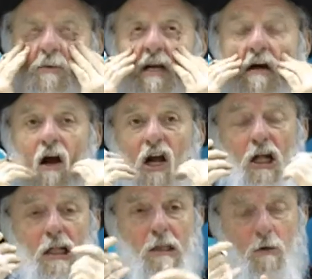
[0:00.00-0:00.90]
We didn't have a
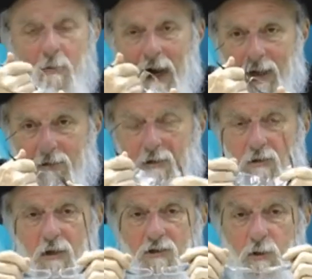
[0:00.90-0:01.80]
clue about it
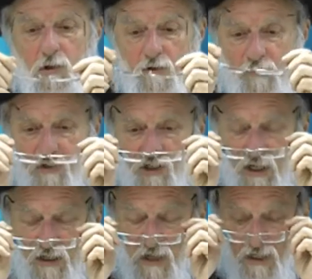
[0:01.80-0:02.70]
until we learned it from the
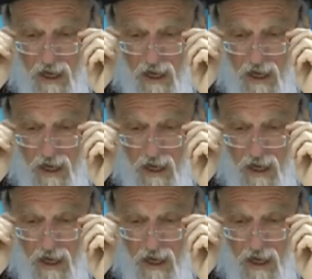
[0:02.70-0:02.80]
Chinese, and